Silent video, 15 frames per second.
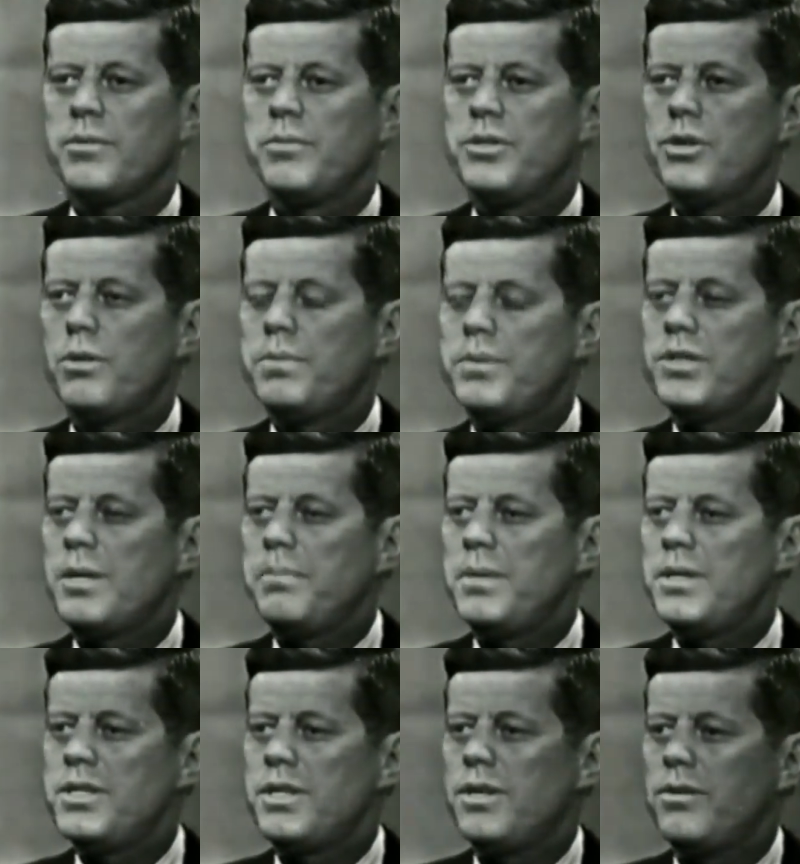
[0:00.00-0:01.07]
which opens up
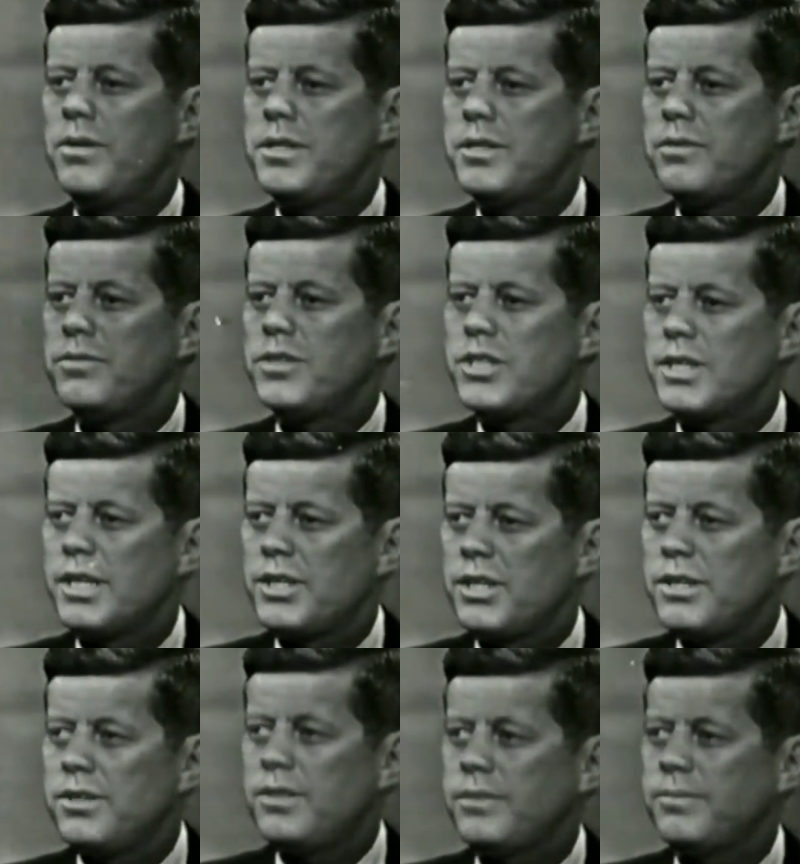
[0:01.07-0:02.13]
a series of
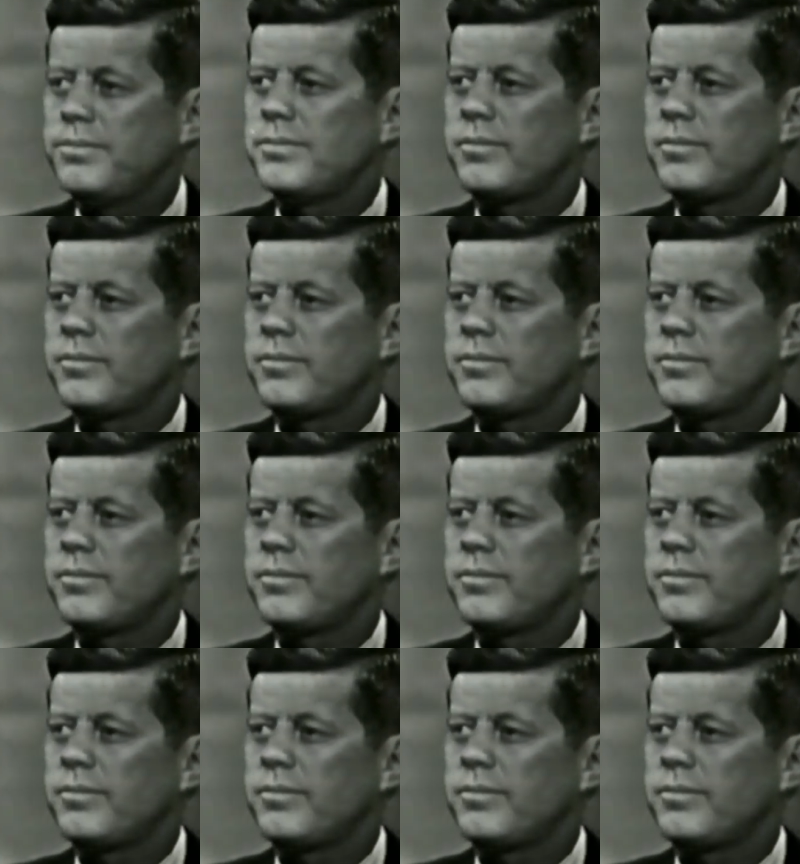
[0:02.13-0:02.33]
discussions,